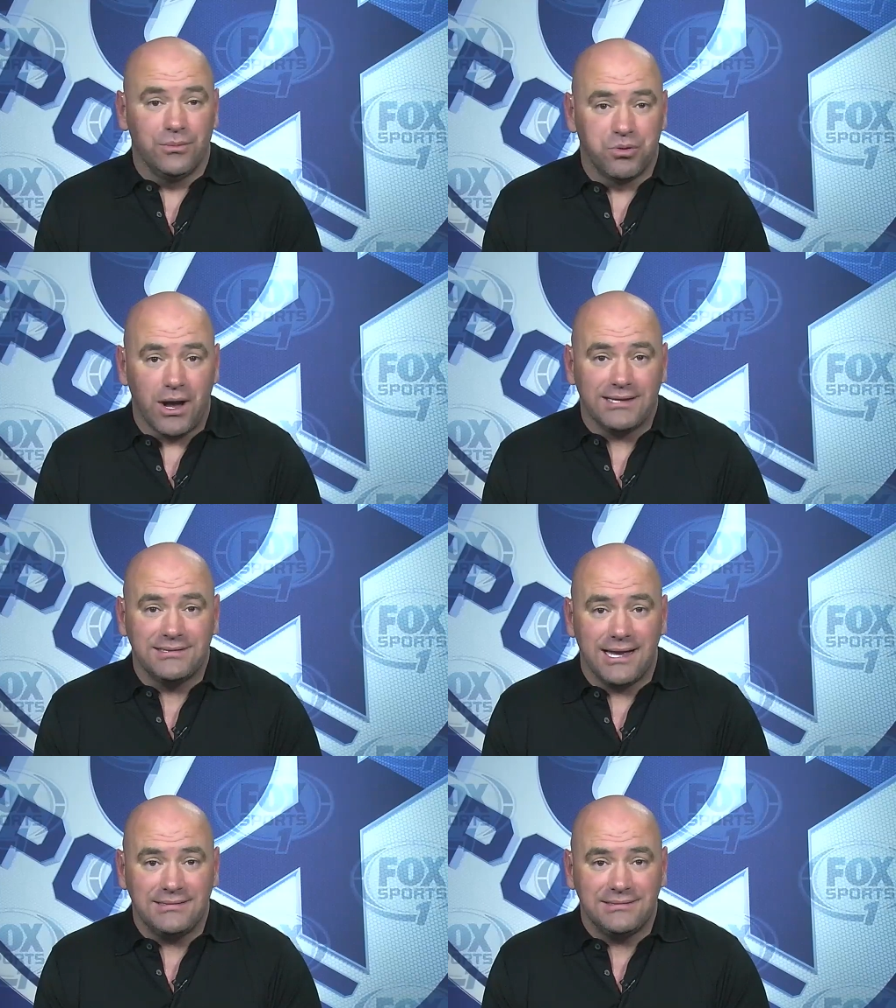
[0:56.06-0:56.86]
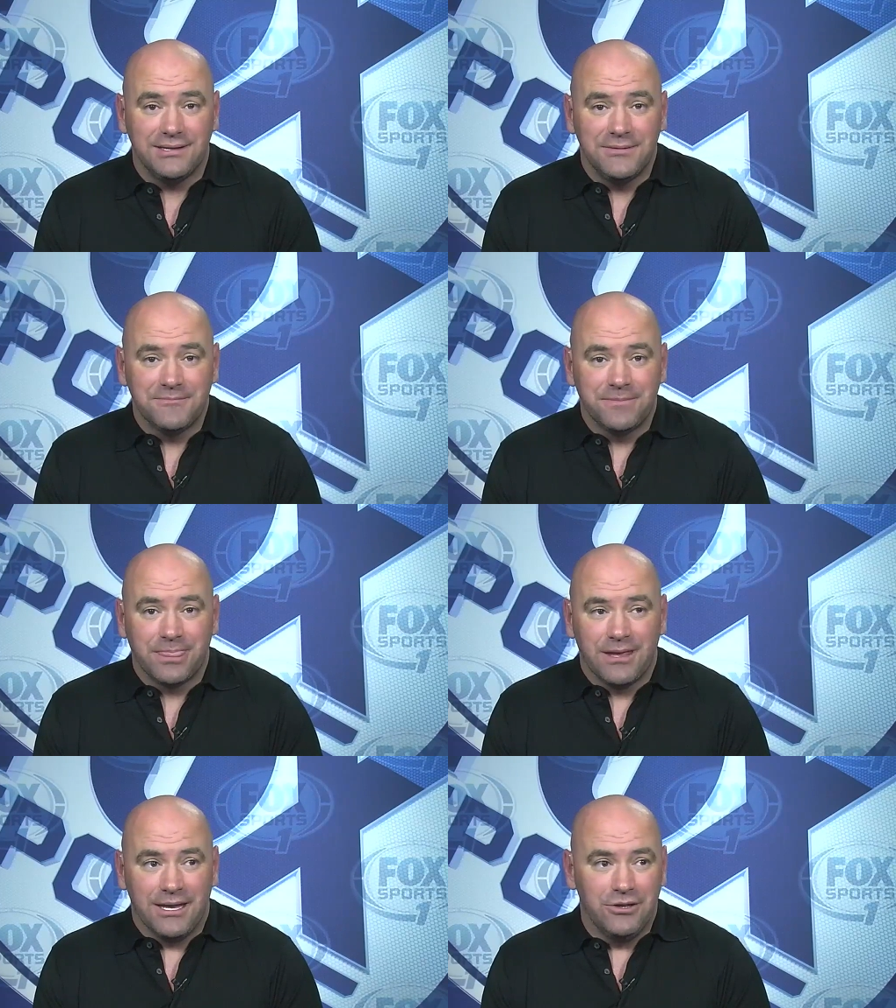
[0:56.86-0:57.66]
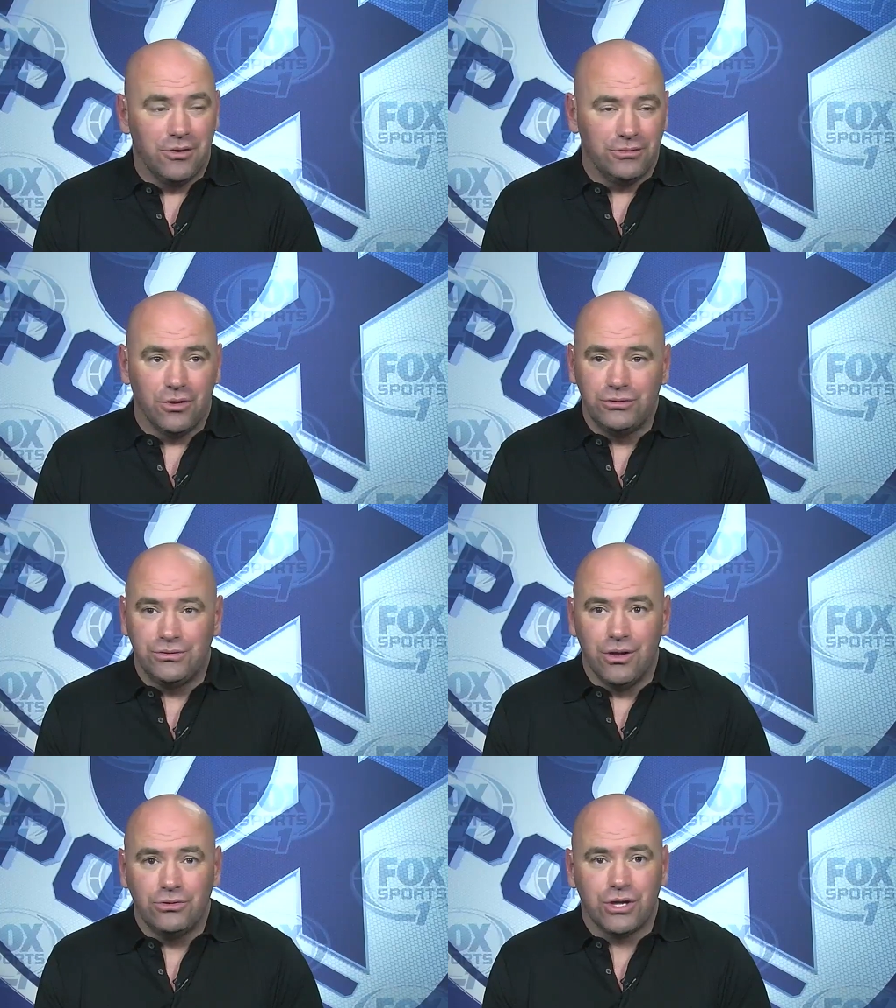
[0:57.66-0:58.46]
the process. And no